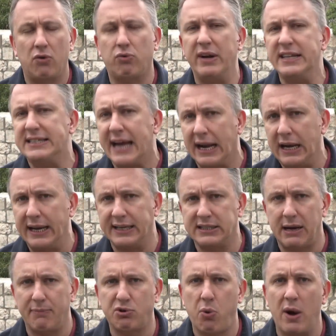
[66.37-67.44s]
resettling
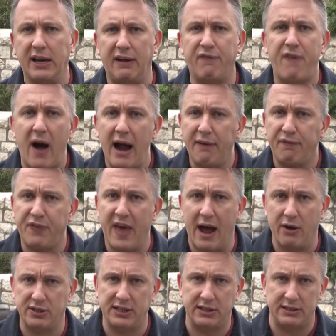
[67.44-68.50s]
some
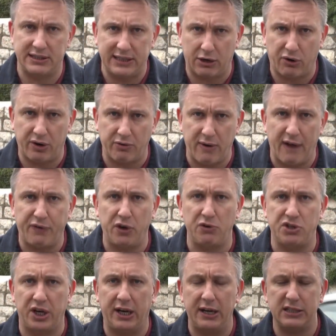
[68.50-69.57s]
25,000 Syrian
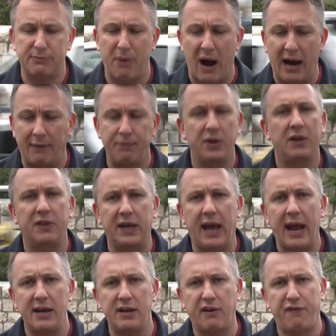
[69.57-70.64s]
refugees by
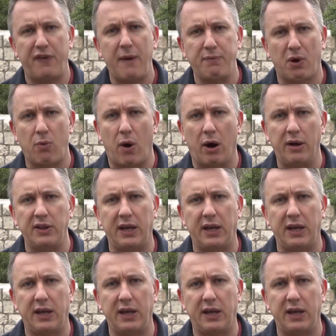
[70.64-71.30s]
the end of February,